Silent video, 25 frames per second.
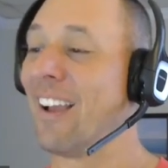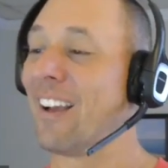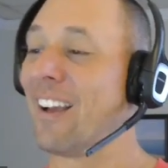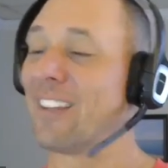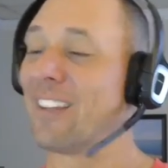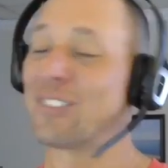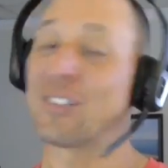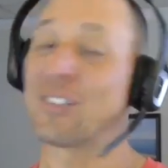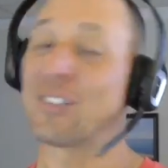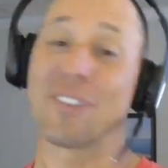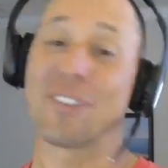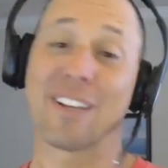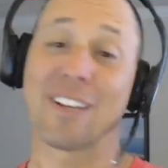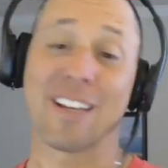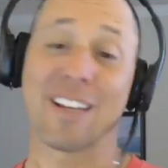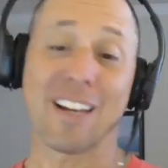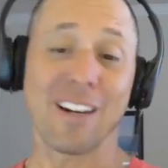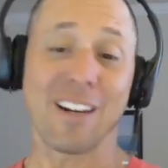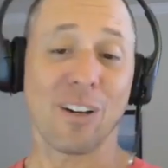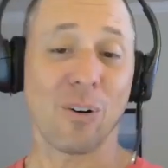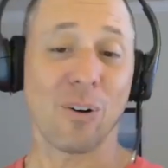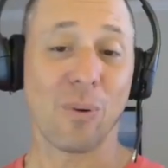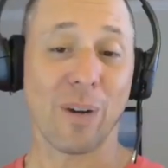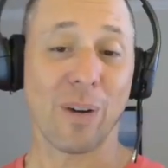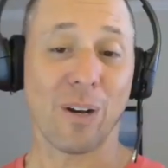So I've got
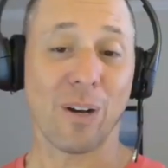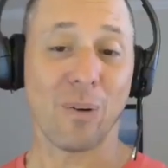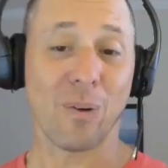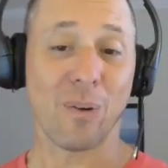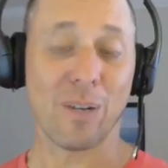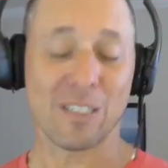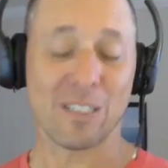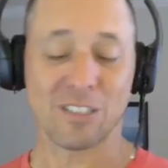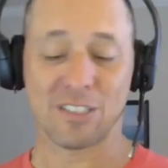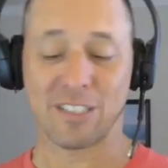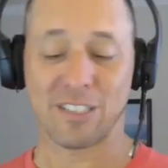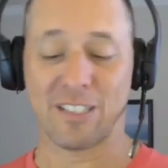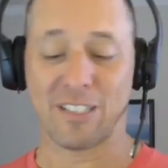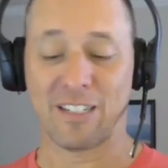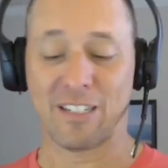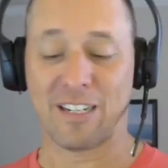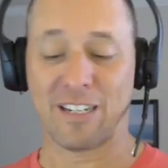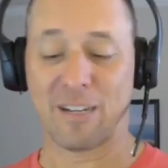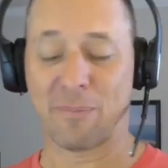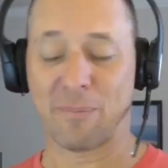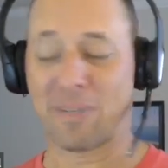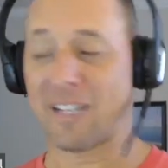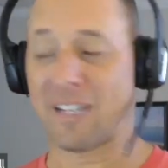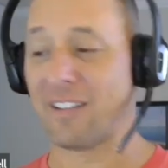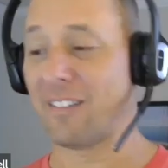a quick question
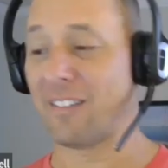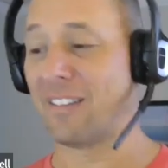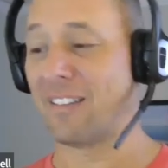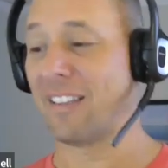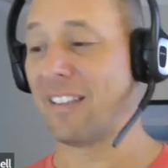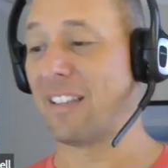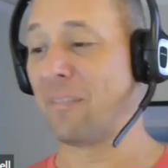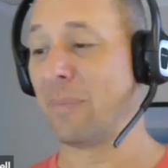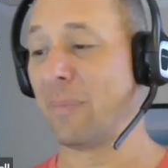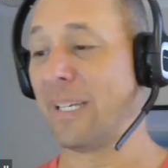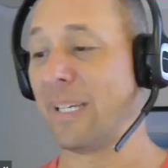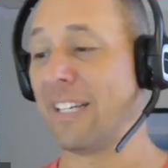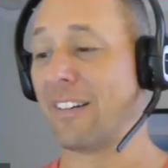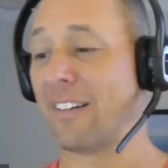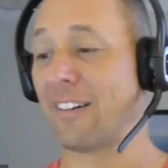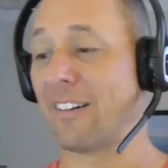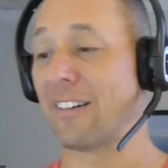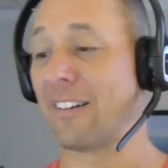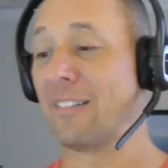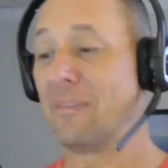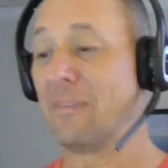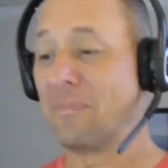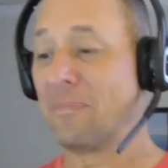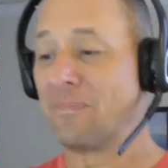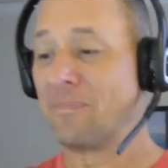about the
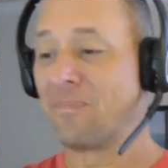meter.